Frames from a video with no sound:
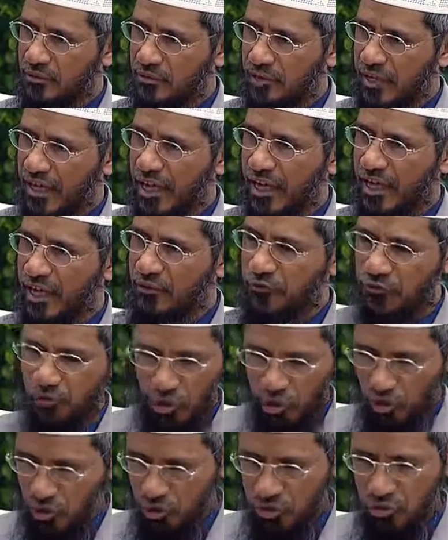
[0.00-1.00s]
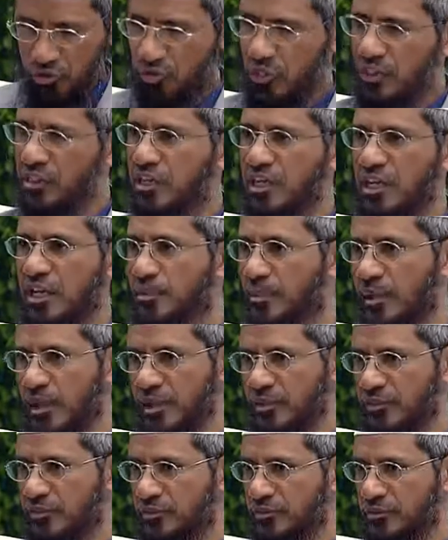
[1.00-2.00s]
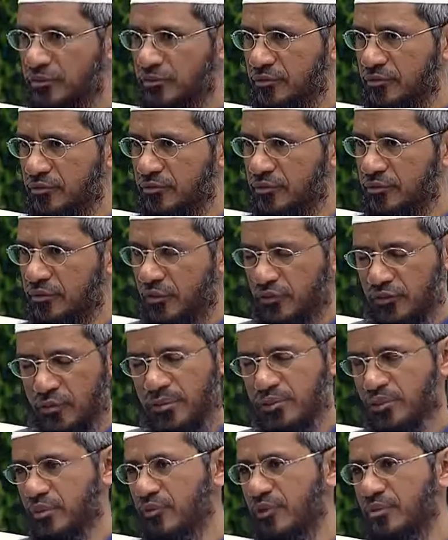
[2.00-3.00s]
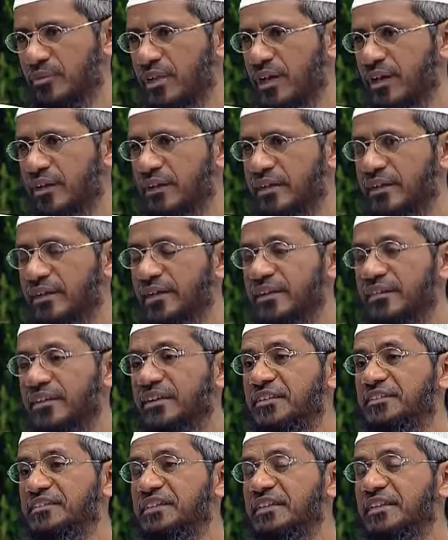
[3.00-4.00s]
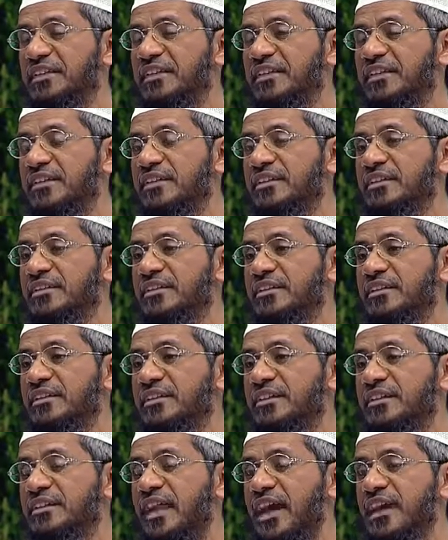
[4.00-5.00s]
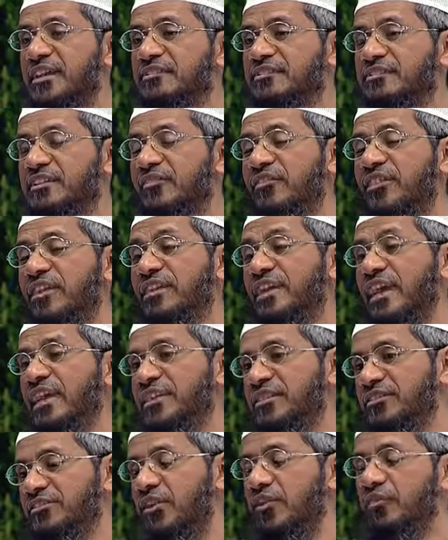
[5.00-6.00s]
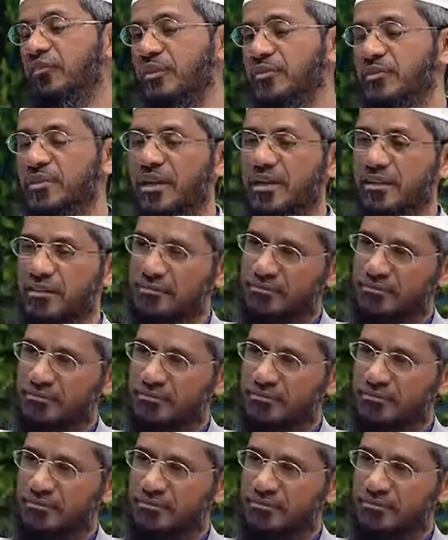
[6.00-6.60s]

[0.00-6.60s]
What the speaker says: and if you cannot do in the early parts of the month of Ramadan, then seek it in the last 7 nights of Ramadan.